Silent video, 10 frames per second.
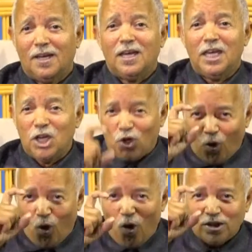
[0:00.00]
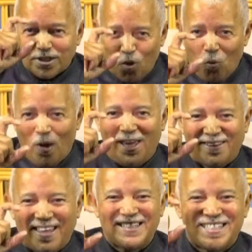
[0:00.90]
He calls the way
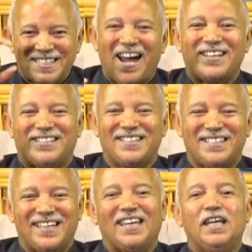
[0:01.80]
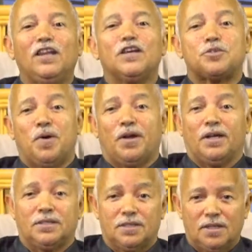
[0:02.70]
they started in the
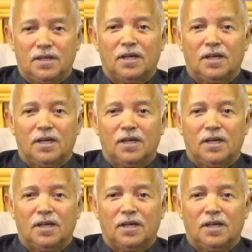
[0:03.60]
spirit